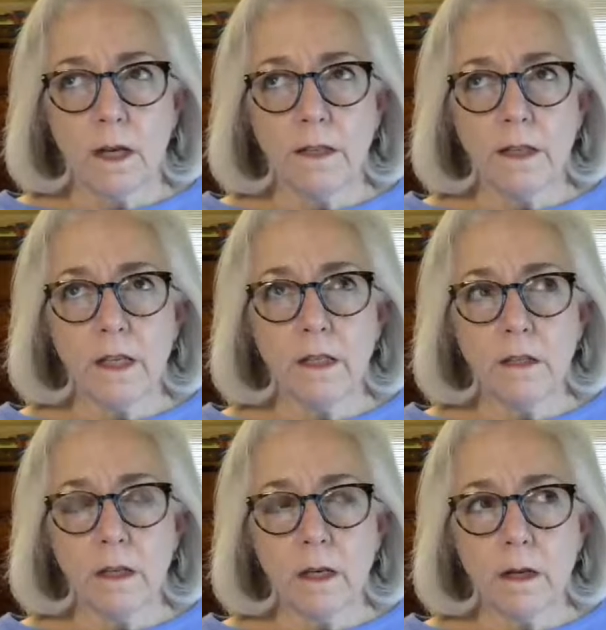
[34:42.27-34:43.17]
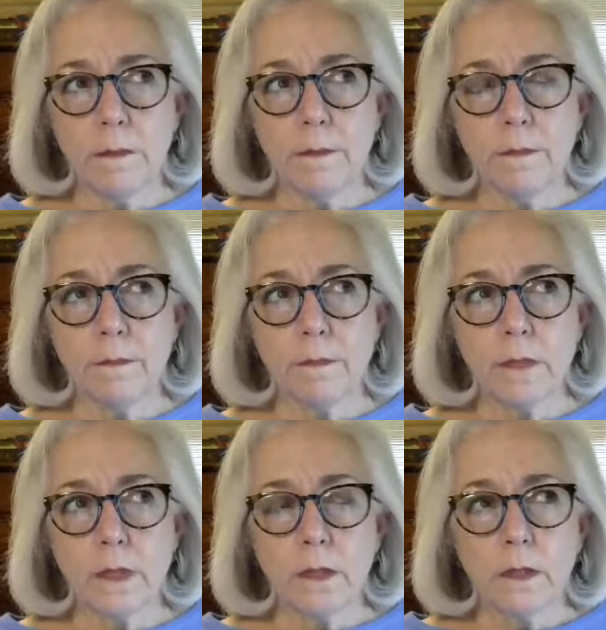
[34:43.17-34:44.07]
I think
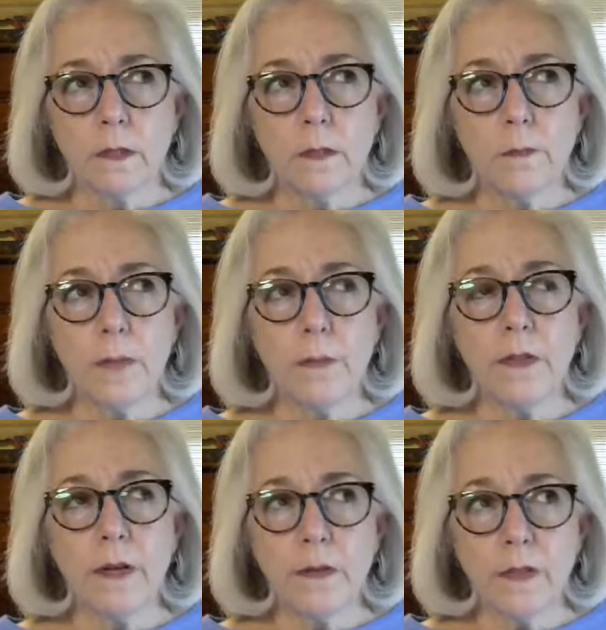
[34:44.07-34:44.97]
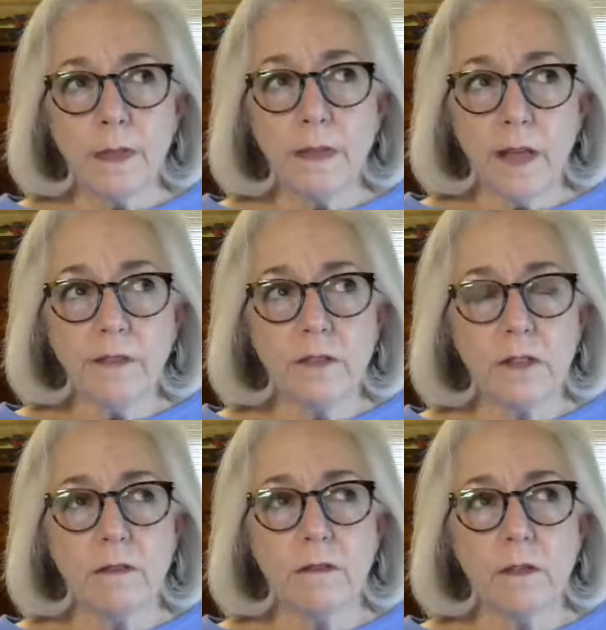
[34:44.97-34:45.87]
the people that are going to be left,
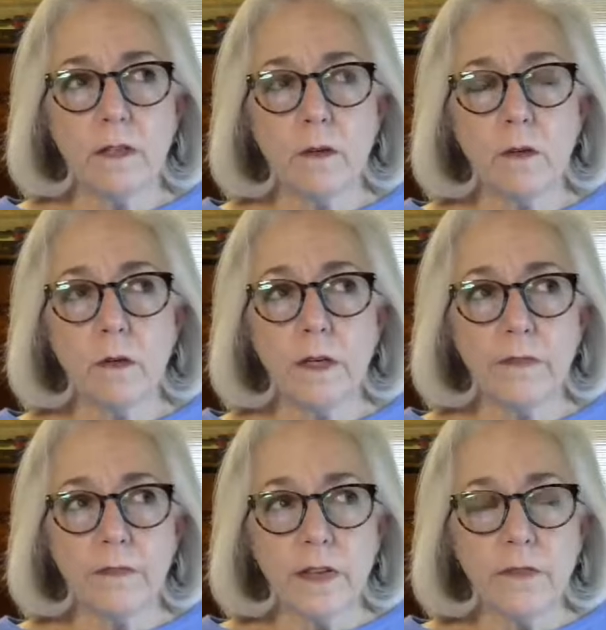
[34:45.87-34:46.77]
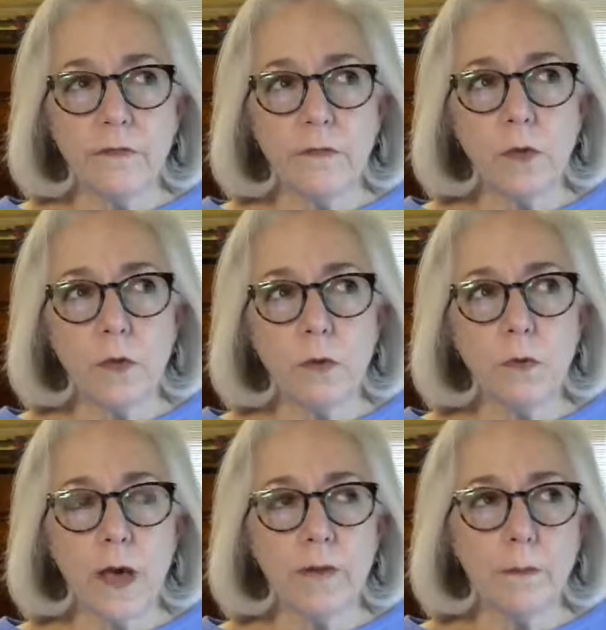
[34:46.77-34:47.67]
if you
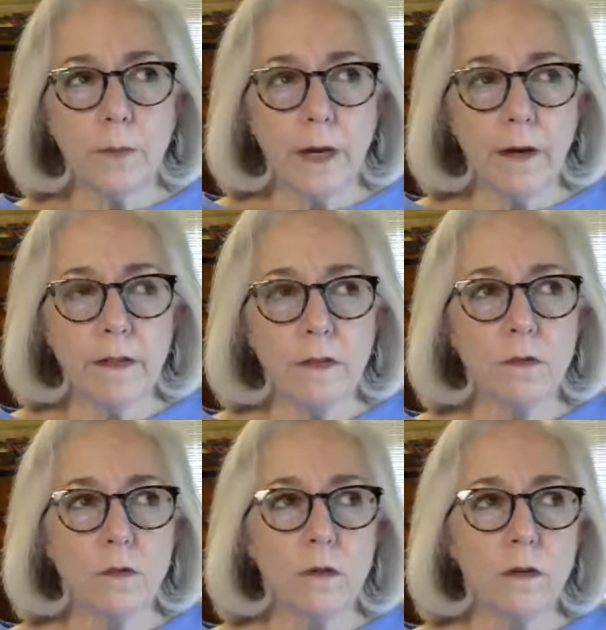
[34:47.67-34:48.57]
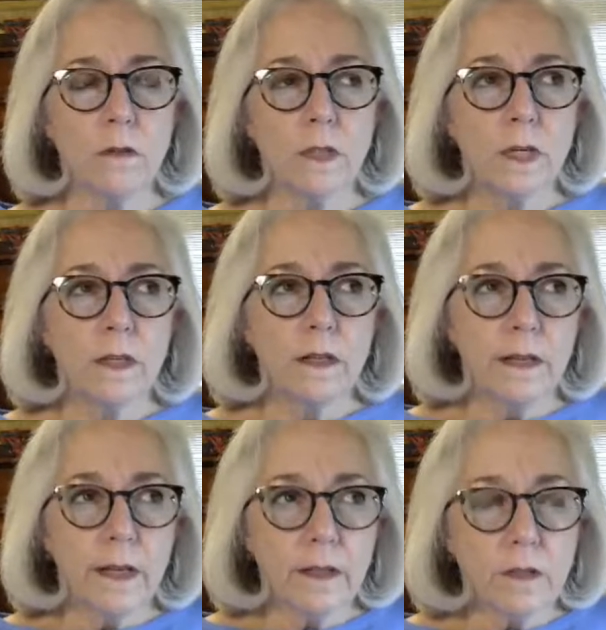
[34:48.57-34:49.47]
have a parent or
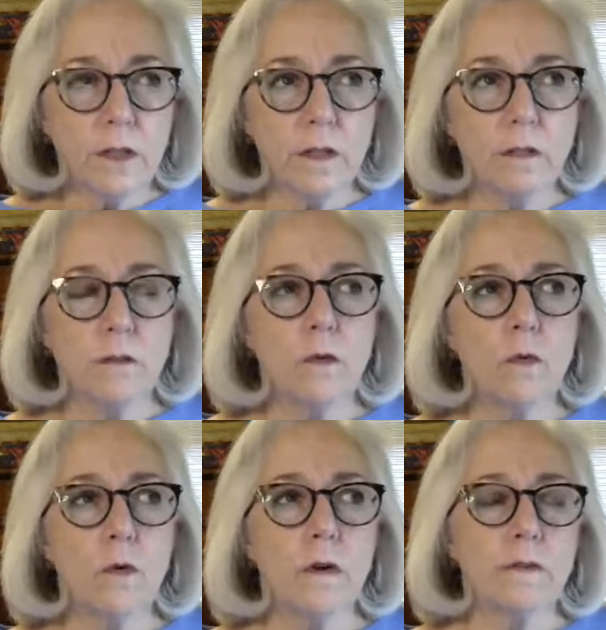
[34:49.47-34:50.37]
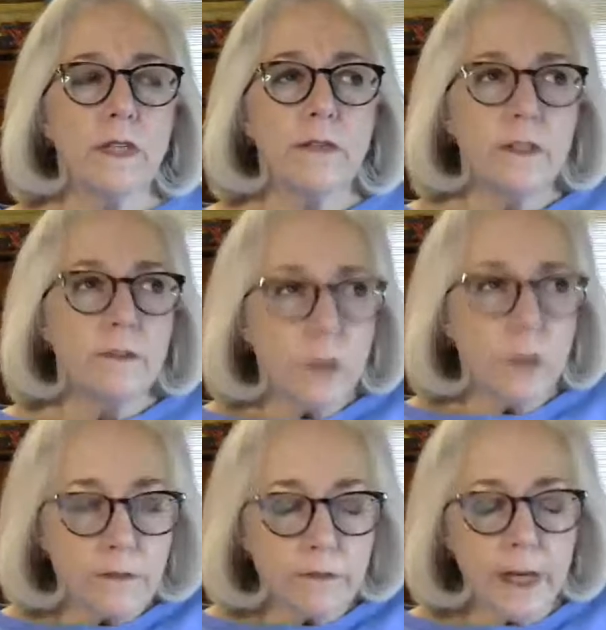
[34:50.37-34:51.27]
an elder or even a
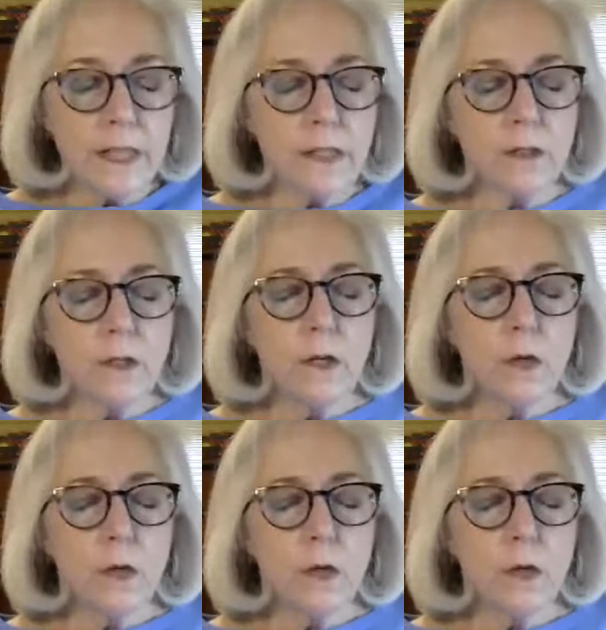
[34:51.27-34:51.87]
good friend